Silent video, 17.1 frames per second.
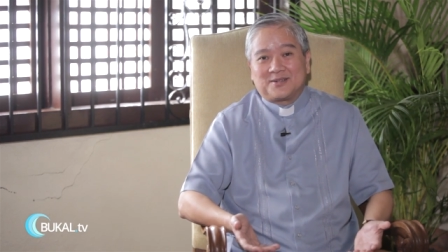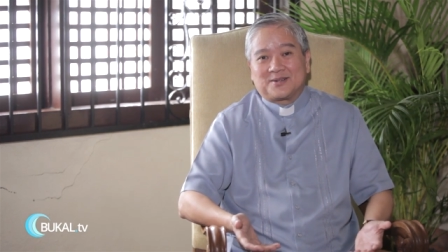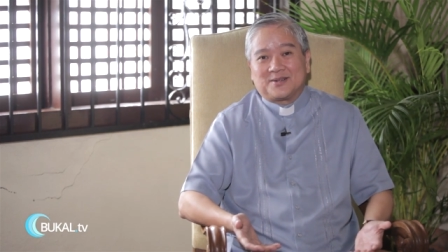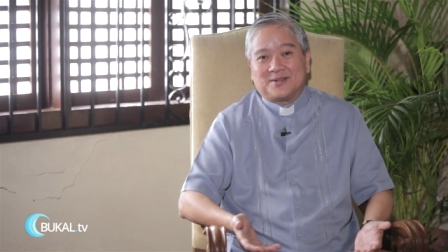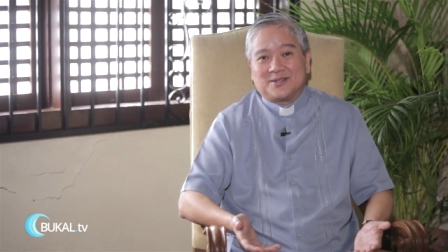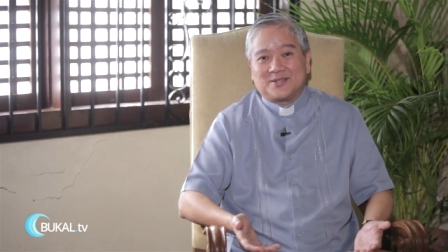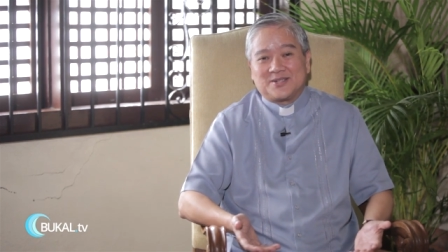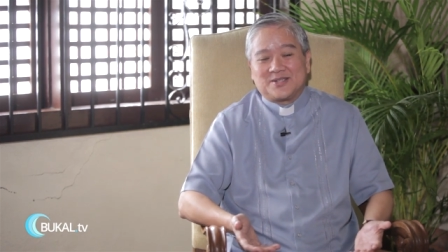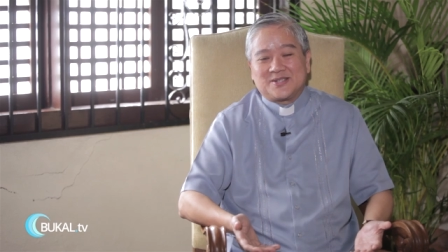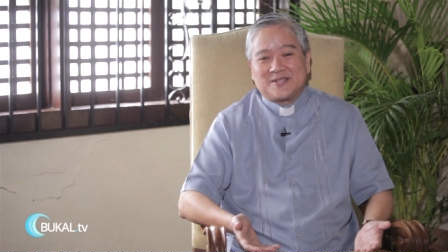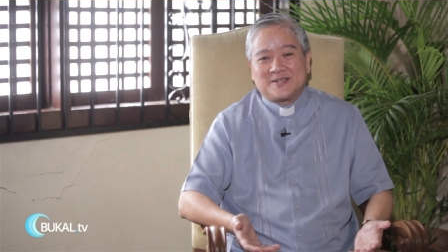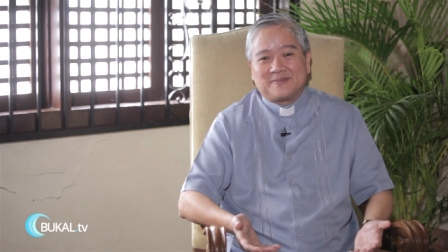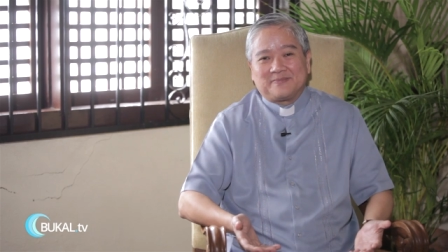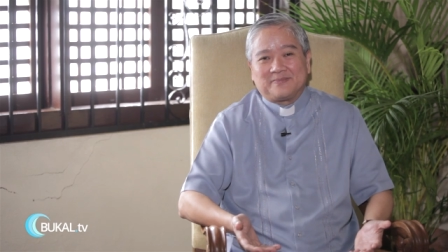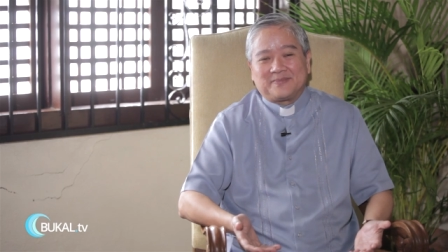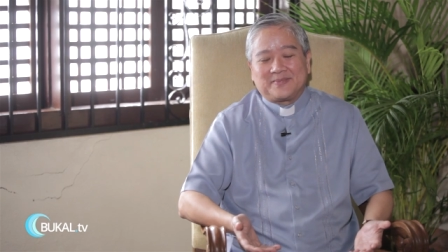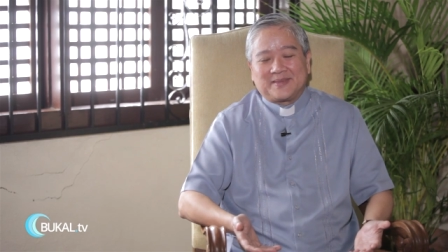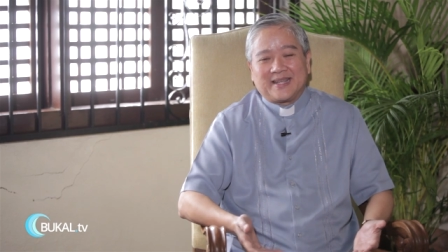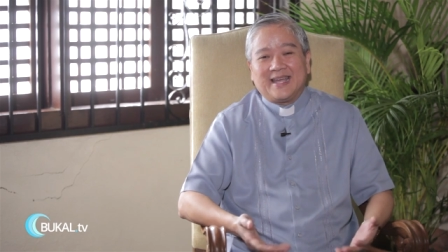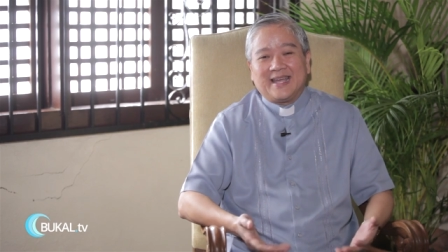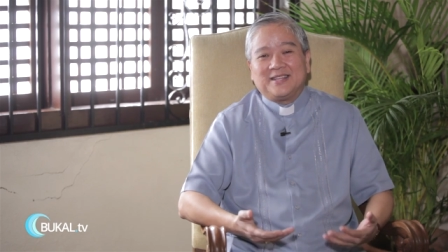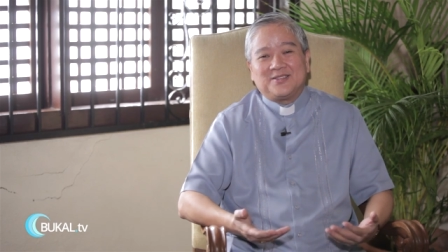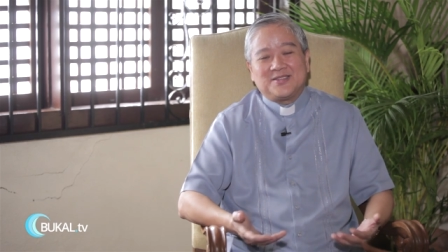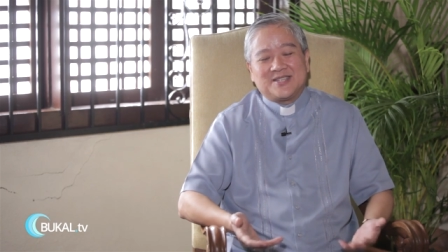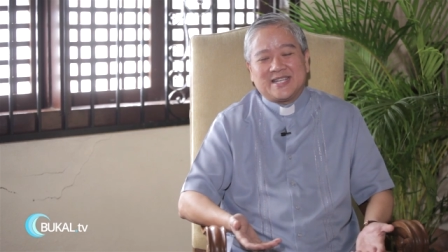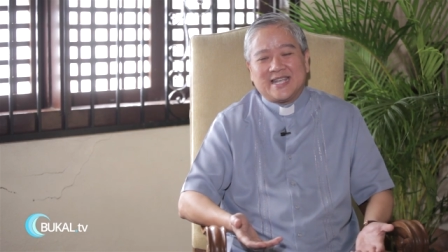cross
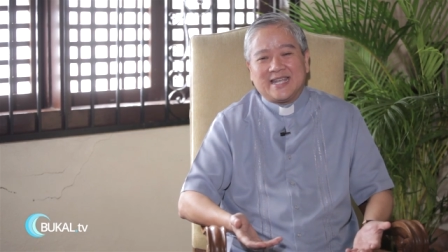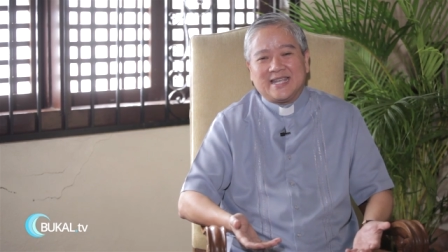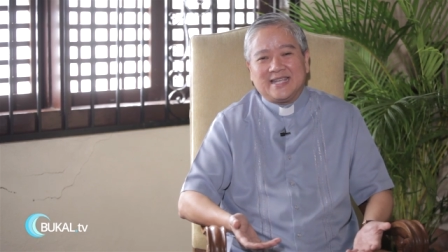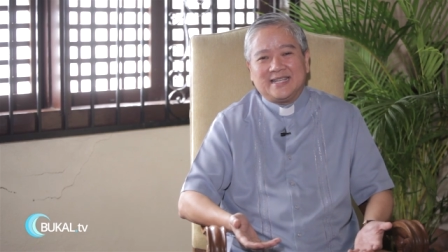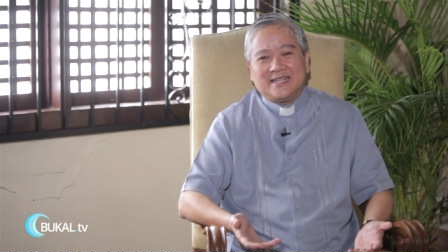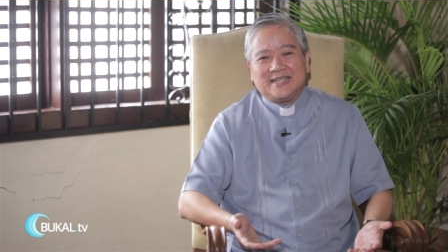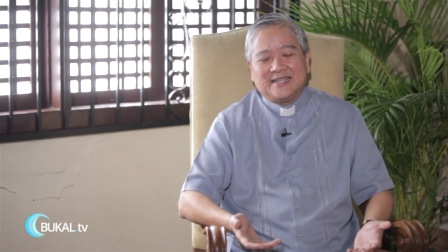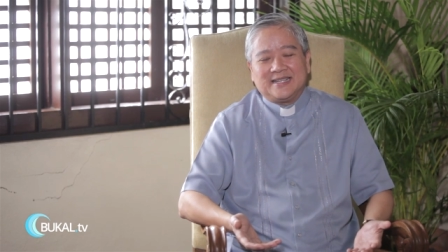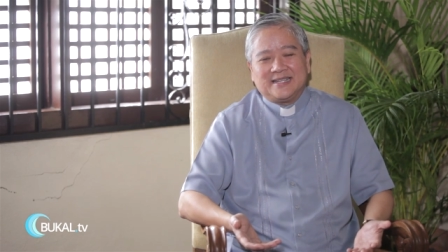and to say,